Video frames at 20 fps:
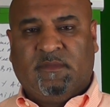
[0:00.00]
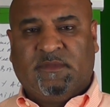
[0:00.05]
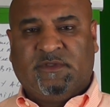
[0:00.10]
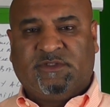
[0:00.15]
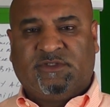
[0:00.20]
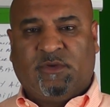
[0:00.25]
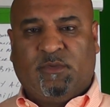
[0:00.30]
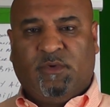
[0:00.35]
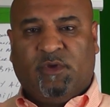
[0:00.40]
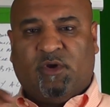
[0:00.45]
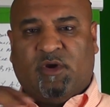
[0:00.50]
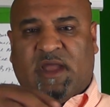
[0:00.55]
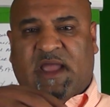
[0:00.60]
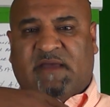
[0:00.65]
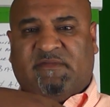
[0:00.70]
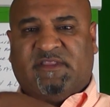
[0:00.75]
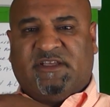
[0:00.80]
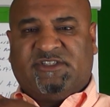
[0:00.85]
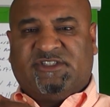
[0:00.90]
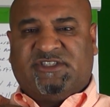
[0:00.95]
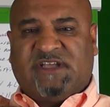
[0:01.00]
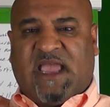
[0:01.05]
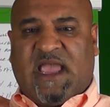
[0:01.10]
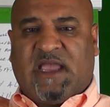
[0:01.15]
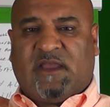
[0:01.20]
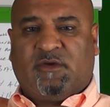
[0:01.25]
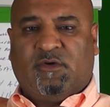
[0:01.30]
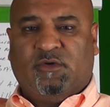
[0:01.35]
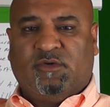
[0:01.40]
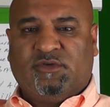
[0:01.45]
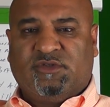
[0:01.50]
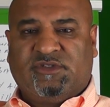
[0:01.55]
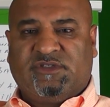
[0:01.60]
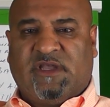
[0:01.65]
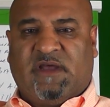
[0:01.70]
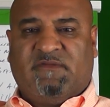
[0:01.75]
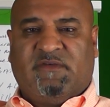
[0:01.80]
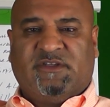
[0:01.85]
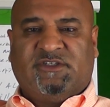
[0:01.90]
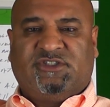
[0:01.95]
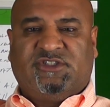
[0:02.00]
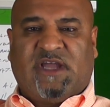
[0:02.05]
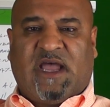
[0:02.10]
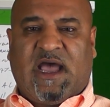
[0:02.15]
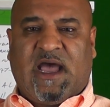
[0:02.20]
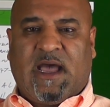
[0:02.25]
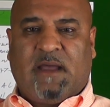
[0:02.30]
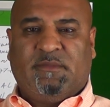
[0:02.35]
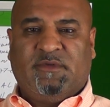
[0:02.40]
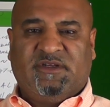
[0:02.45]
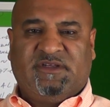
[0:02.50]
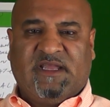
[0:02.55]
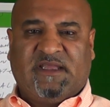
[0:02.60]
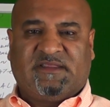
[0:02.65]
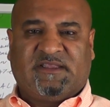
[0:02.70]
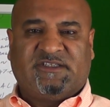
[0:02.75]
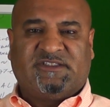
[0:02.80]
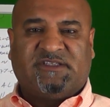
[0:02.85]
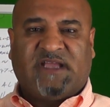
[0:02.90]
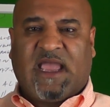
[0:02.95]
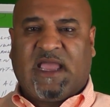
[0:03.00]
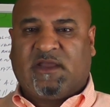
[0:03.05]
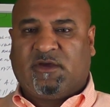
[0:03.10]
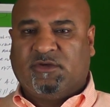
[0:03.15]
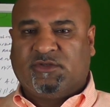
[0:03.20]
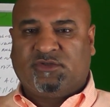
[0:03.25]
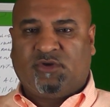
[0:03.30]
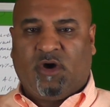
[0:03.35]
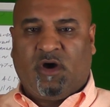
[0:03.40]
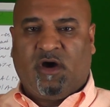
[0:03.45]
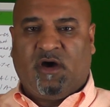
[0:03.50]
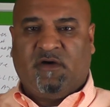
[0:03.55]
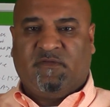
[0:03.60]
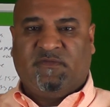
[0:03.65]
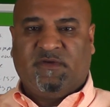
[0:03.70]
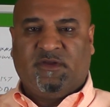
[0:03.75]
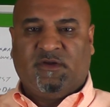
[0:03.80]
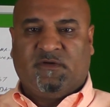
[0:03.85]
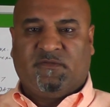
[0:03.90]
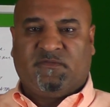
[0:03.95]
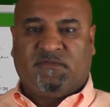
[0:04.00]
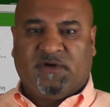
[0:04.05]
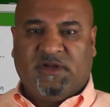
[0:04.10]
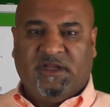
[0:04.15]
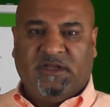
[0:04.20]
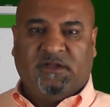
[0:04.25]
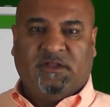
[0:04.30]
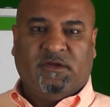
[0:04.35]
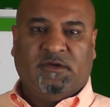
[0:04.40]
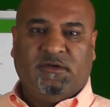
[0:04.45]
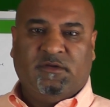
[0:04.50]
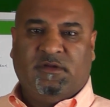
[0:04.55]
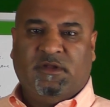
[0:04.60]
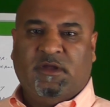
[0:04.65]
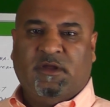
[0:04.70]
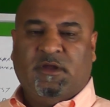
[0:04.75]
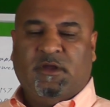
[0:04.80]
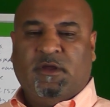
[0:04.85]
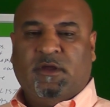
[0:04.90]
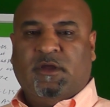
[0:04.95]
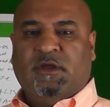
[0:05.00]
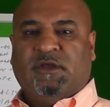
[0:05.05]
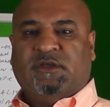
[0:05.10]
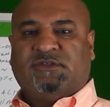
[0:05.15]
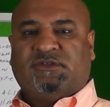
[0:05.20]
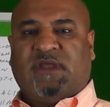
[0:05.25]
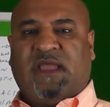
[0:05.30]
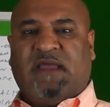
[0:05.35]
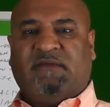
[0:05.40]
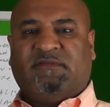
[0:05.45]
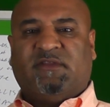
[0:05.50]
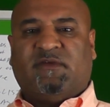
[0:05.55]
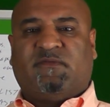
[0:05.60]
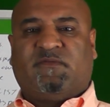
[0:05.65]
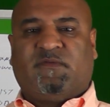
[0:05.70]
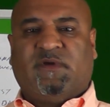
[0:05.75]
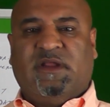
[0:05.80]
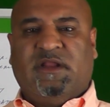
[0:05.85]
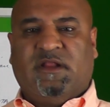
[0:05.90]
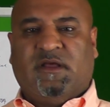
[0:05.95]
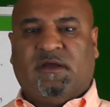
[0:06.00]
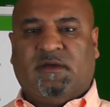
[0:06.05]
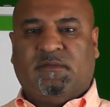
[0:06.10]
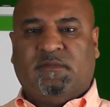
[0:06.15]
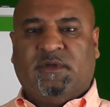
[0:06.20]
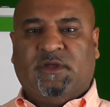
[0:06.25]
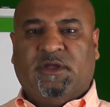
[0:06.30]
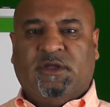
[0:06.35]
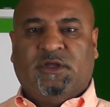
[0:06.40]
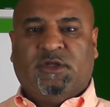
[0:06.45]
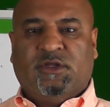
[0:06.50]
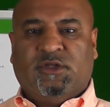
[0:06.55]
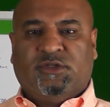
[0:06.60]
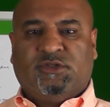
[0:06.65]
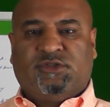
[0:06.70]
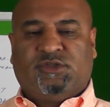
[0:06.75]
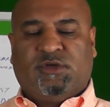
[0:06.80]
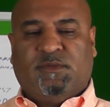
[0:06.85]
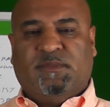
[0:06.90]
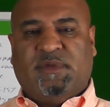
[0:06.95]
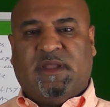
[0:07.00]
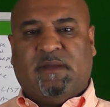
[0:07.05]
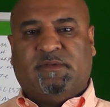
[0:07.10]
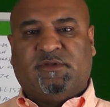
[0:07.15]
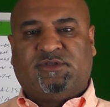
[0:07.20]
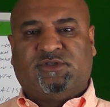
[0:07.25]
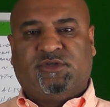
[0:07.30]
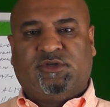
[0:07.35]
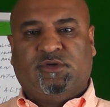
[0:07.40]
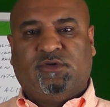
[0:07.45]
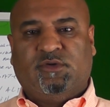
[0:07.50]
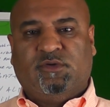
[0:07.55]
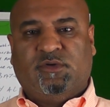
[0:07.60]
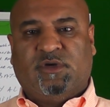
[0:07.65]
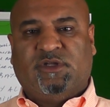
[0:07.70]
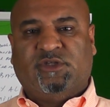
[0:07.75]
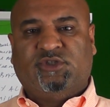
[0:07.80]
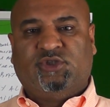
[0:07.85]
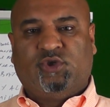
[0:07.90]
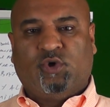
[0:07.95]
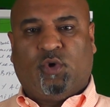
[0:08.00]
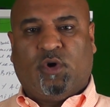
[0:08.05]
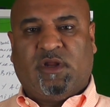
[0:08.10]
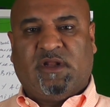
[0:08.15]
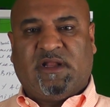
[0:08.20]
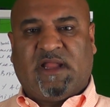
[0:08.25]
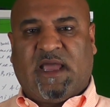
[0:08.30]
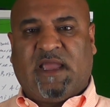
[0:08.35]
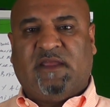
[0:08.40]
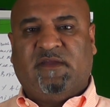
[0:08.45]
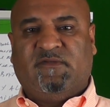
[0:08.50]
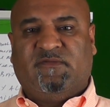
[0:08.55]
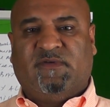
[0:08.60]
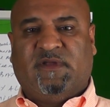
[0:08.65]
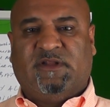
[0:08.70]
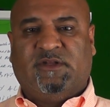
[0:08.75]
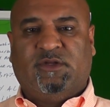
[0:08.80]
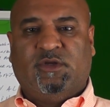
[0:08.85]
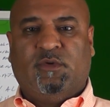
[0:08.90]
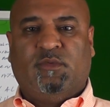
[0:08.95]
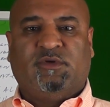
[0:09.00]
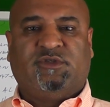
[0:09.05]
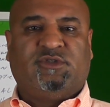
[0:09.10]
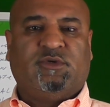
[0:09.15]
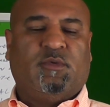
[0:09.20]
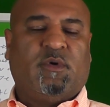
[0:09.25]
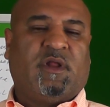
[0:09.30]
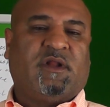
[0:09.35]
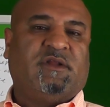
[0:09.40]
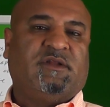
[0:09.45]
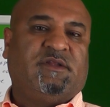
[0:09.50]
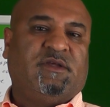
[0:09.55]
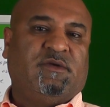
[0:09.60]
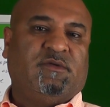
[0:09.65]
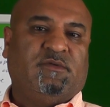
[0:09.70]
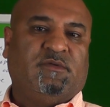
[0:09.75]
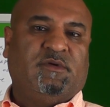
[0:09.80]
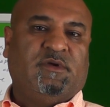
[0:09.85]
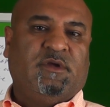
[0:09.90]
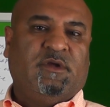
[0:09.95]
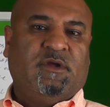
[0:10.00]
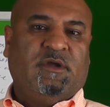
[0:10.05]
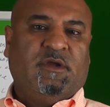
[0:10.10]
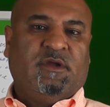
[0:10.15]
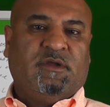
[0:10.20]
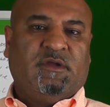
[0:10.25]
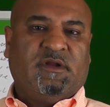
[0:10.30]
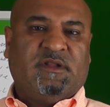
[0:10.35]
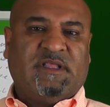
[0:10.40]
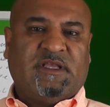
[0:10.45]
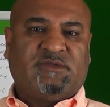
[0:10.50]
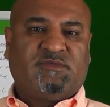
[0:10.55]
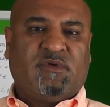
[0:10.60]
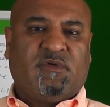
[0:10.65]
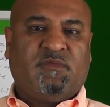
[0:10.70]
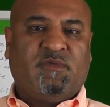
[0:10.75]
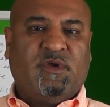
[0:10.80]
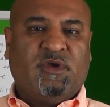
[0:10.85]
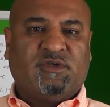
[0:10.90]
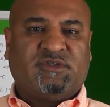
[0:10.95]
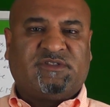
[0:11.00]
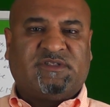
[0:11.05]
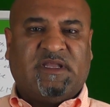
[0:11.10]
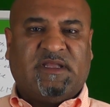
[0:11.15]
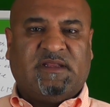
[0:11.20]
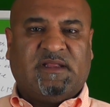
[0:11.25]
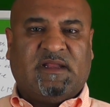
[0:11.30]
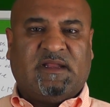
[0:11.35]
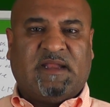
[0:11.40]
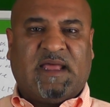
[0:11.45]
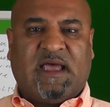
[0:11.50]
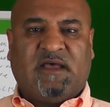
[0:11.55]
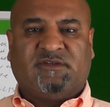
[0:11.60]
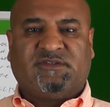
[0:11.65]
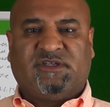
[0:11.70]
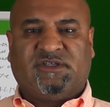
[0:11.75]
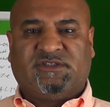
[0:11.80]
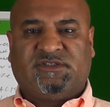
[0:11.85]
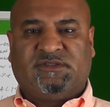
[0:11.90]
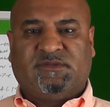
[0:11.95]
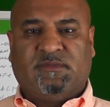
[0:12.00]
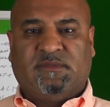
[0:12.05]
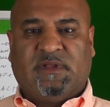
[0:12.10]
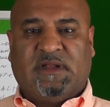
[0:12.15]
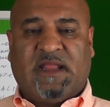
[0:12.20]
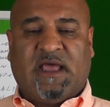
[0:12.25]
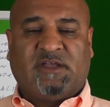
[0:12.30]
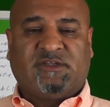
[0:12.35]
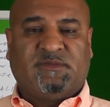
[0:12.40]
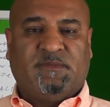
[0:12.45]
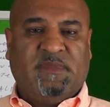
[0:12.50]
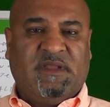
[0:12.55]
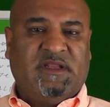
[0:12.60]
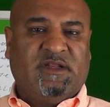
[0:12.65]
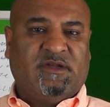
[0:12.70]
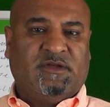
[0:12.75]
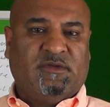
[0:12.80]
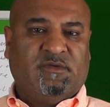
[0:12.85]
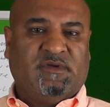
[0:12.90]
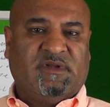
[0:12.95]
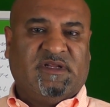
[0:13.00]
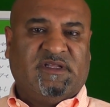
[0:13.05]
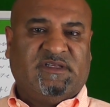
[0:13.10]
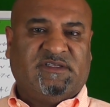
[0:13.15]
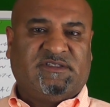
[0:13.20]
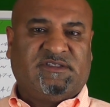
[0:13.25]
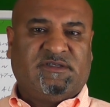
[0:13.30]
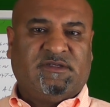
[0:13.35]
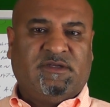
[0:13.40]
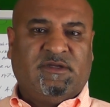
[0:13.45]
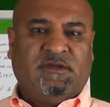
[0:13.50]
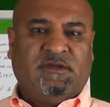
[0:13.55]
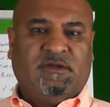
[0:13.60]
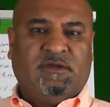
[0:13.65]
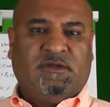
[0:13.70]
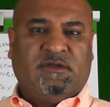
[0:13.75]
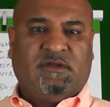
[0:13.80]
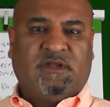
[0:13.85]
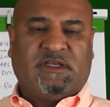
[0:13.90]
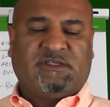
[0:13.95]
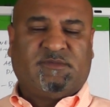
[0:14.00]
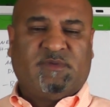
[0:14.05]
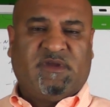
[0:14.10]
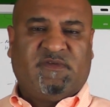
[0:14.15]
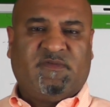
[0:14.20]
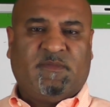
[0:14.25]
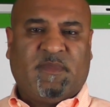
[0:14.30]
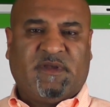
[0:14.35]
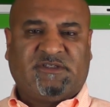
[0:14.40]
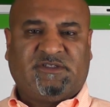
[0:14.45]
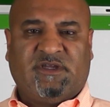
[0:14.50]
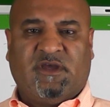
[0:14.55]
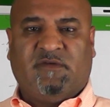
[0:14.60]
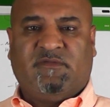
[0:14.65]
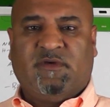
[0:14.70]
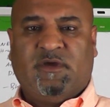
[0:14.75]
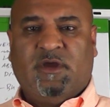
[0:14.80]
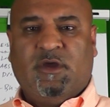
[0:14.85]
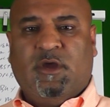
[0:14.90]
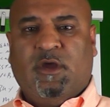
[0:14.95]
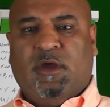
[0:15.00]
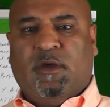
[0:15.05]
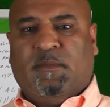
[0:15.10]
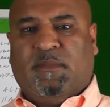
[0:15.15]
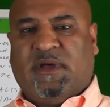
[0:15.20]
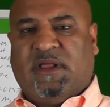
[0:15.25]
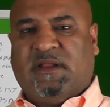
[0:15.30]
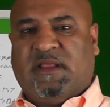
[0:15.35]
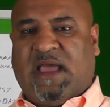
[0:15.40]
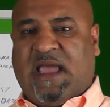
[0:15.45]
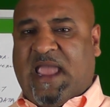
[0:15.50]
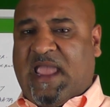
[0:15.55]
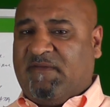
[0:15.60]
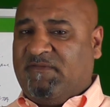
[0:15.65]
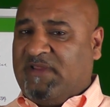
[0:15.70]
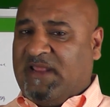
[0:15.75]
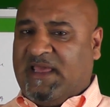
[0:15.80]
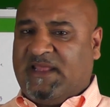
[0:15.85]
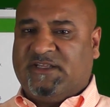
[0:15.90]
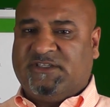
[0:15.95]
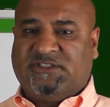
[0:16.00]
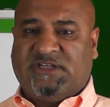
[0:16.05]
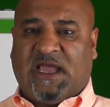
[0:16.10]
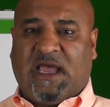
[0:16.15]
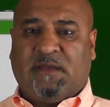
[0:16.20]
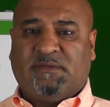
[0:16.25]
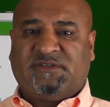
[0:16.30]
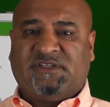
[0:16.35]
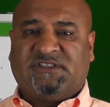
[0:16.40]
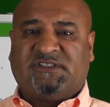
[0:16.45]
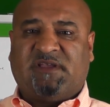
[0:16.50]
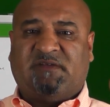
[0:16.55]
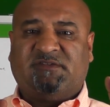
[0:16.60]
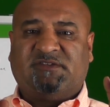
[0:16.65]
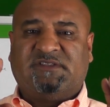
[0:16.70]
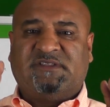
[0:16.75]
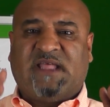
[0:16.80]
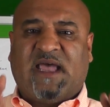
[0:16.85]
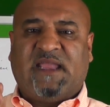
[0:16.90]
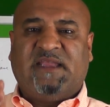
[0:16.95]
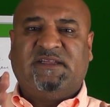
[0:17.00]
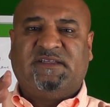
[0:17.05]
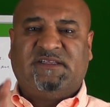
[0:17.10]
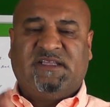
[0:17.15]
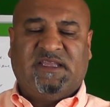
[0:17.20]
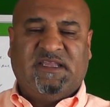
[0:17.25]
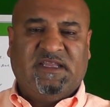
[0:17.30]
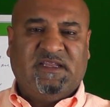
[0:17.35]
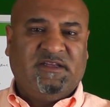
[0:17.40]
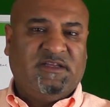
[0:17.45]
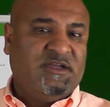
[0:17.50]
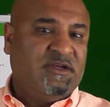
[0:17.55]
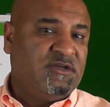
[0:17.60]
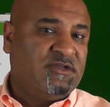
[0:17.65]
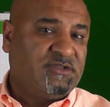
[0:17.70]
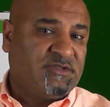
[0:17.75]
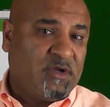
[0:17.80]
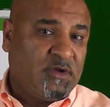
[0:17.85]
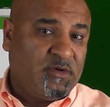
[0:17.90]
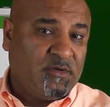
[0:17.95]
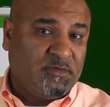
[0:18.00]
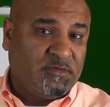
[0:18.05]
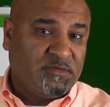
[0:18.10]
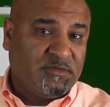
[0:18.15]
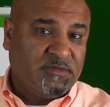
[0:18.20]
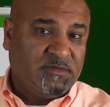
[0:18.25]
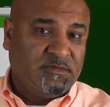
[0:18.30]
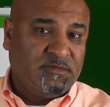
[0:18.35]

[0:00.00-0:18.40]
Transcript: So we don't have the shackles of a job. You take the shackles off and you're free, dude. So have the freedom to be able to enjoy life and do what you want to do. That's what real estate allows me to do, at least. I speak for myself. But I haven't had a job since I was 19 years old.